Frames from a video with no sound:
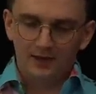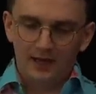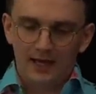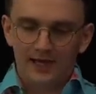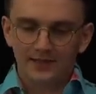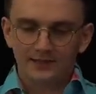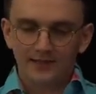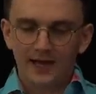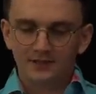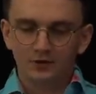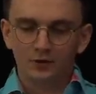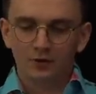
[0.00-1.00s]
and
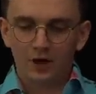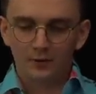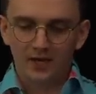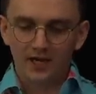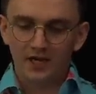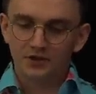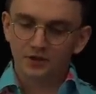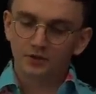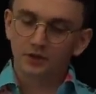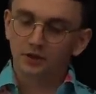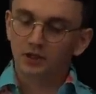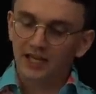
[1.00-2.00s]
tactical cohesion
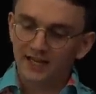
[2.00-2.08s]
could